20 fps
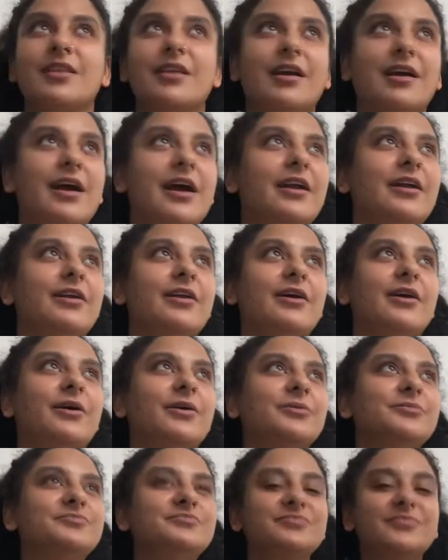I don't know,
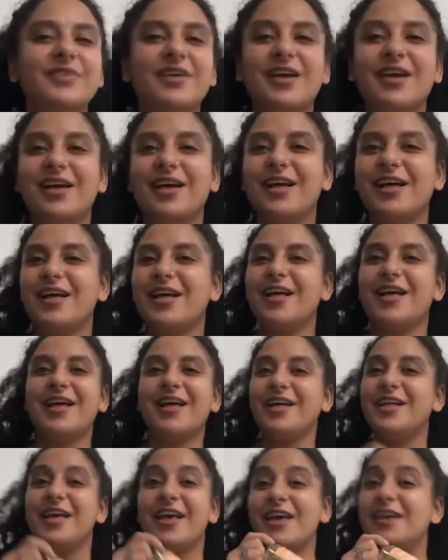
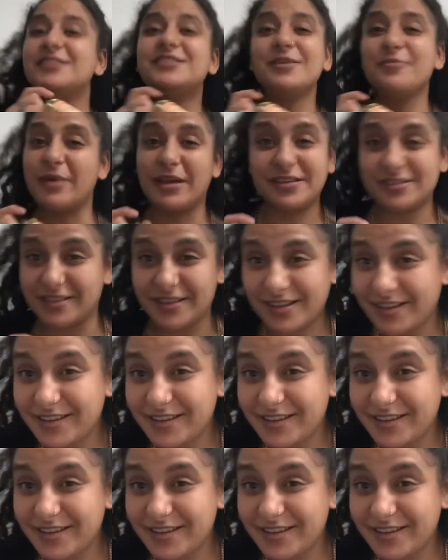it's amazing.